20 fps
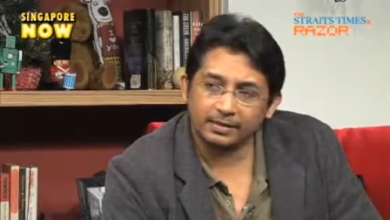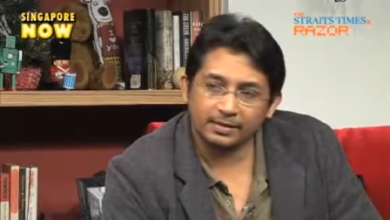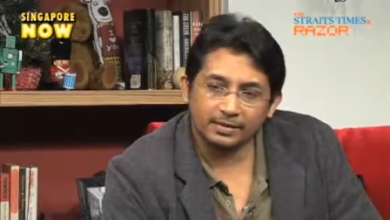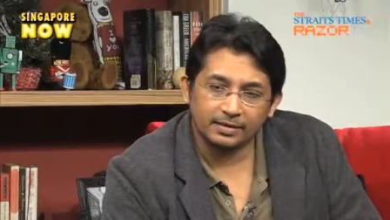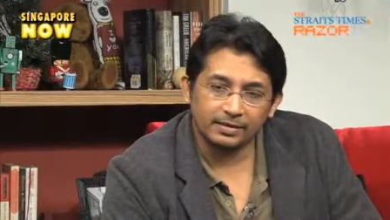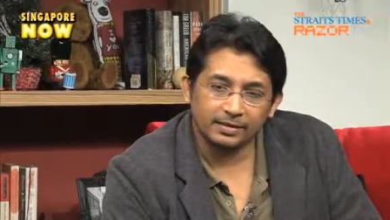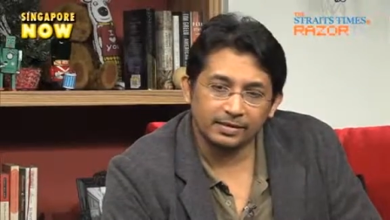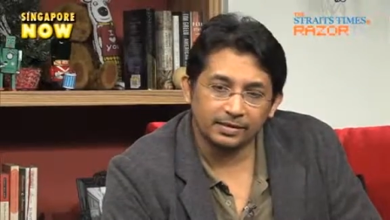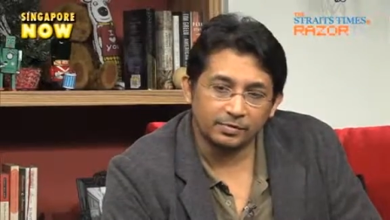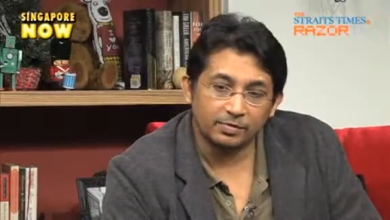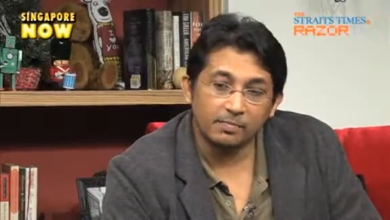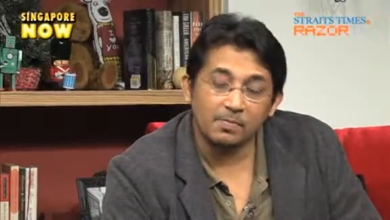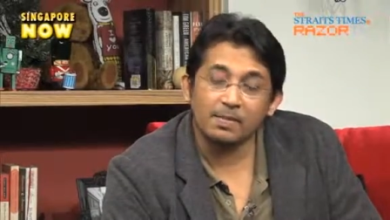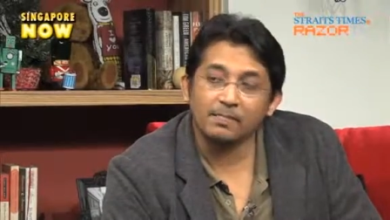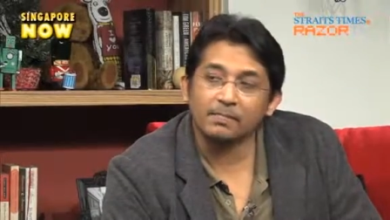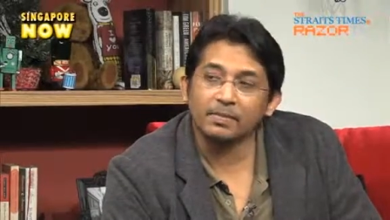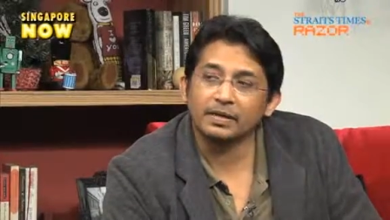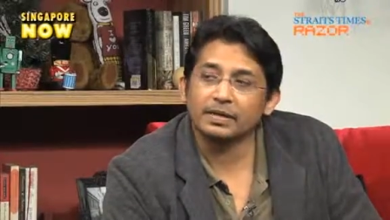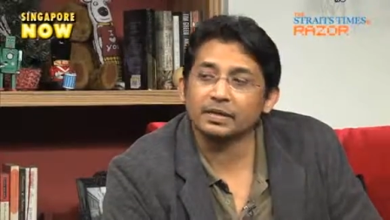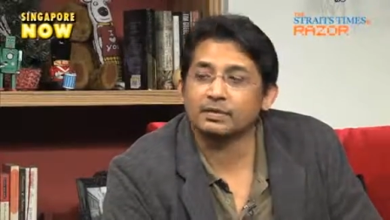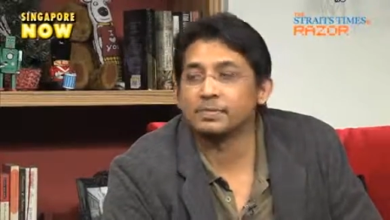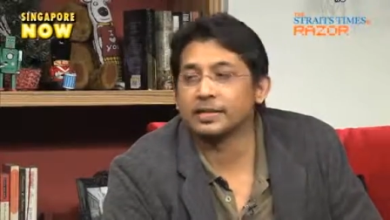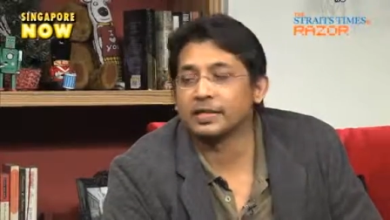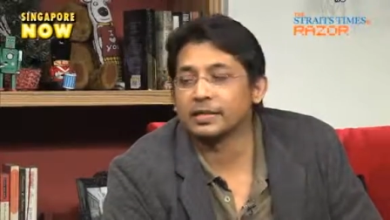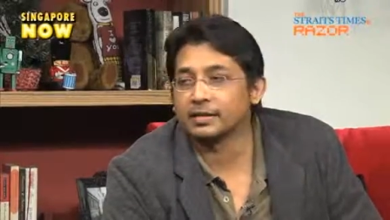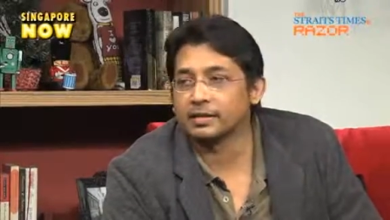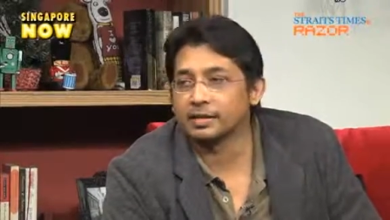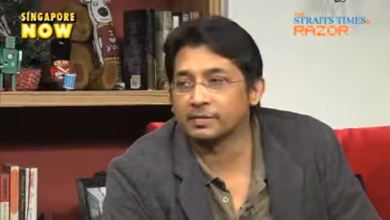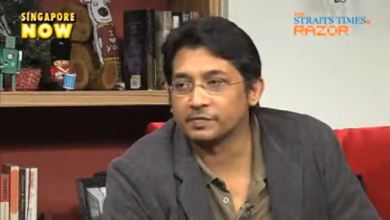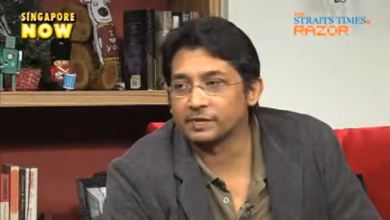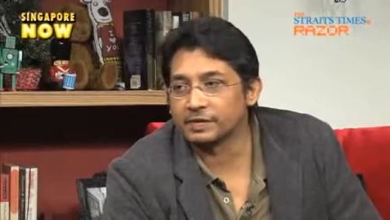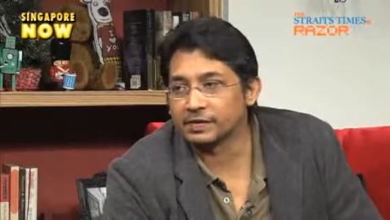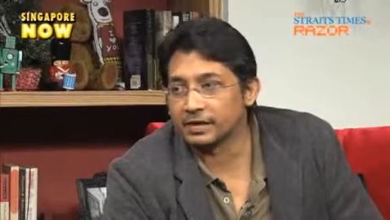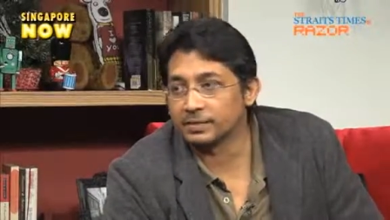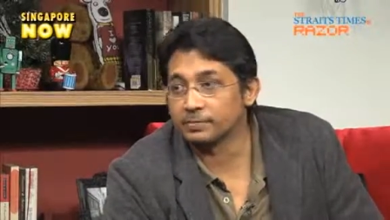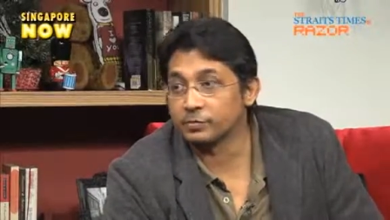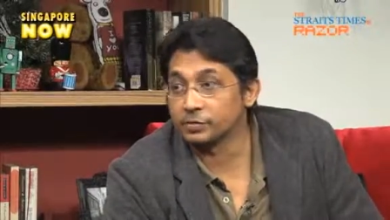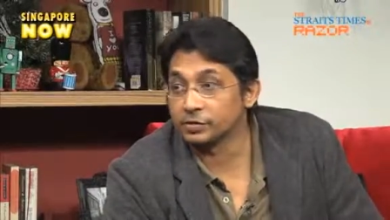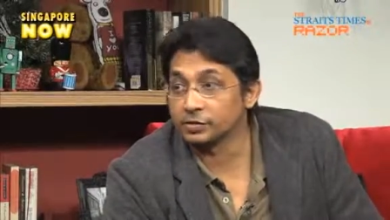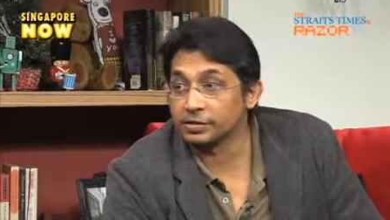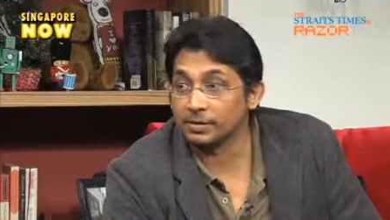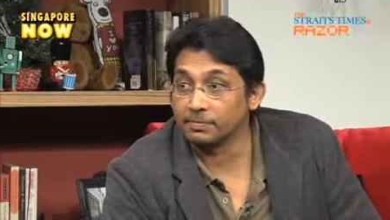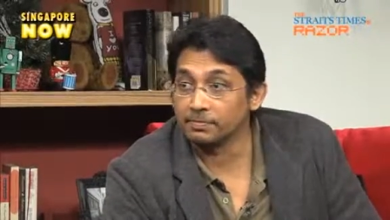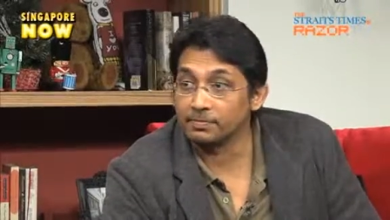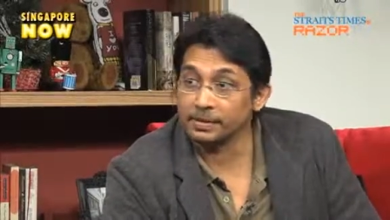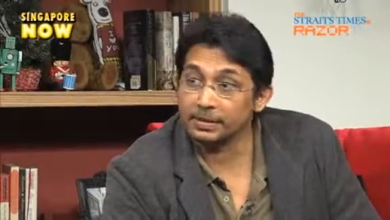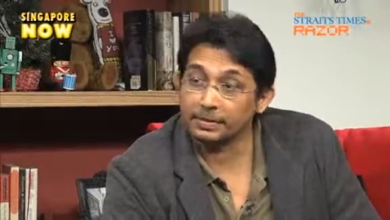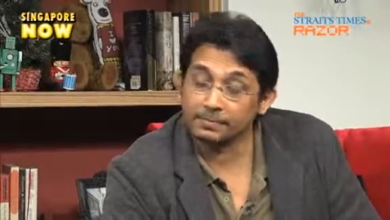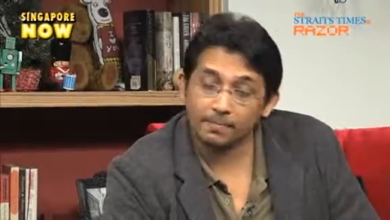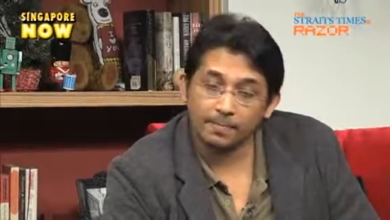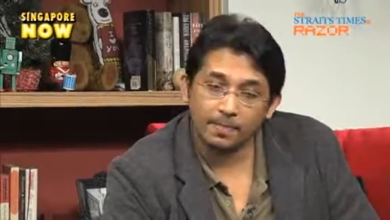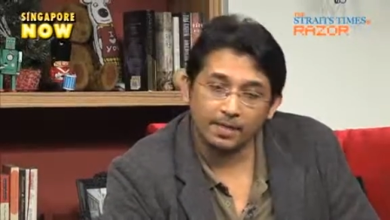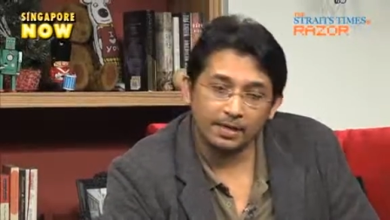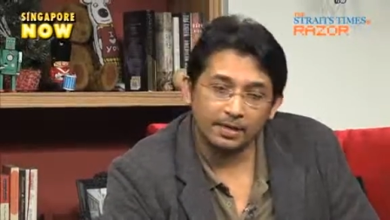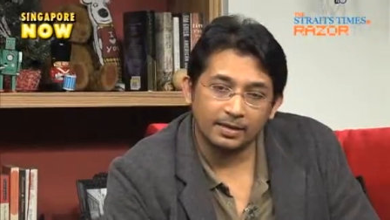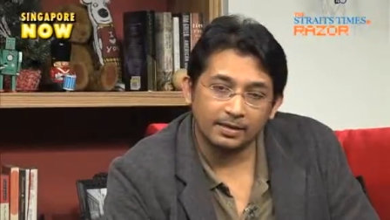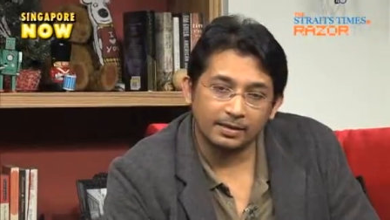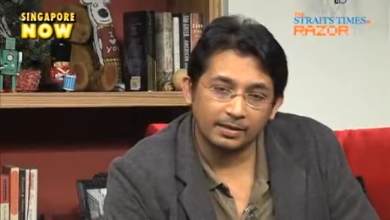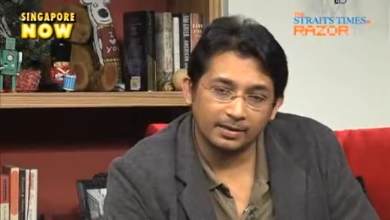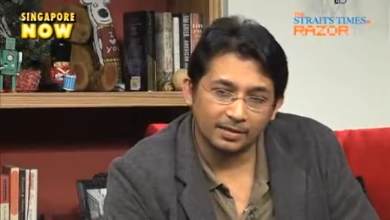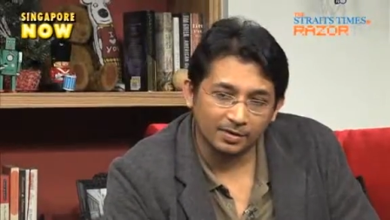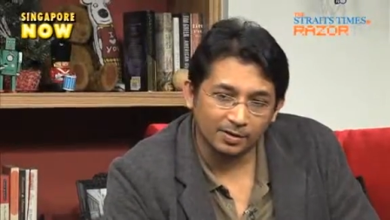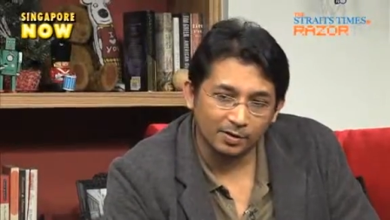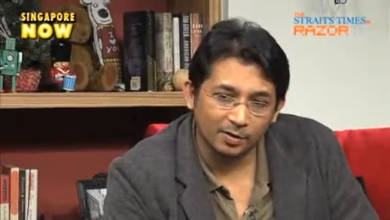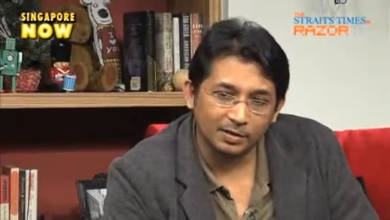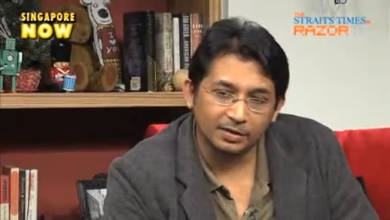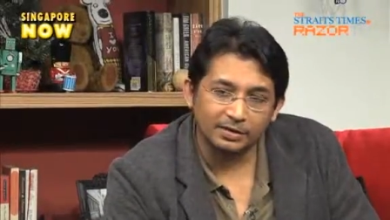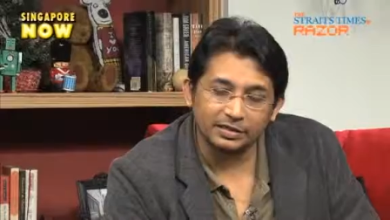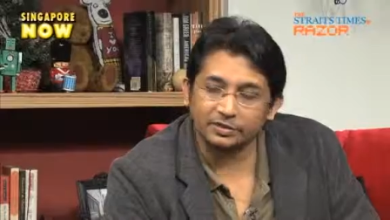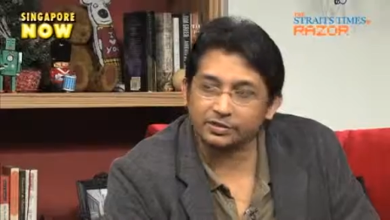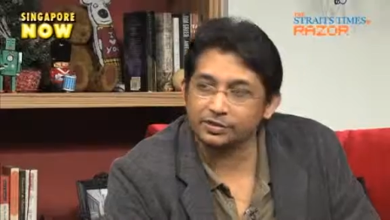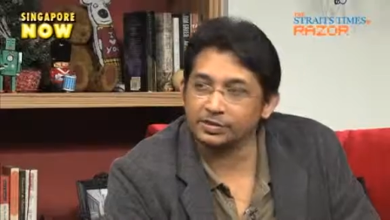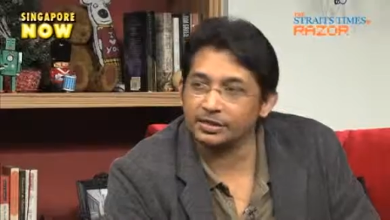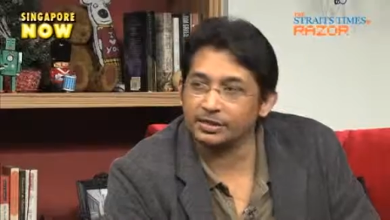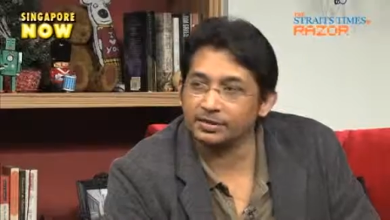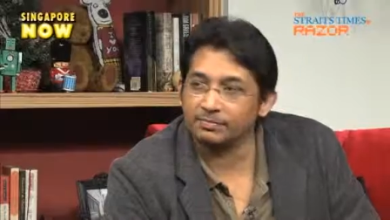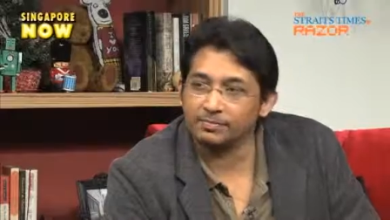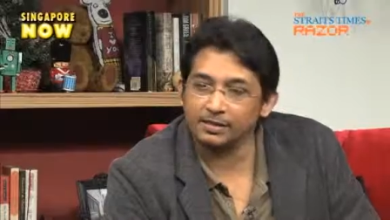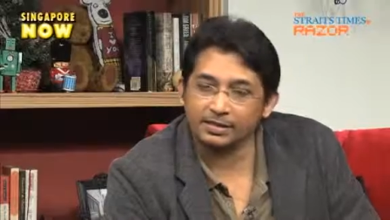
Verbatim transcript: and he's remembered as being a seven-time world champion, and not a cheat.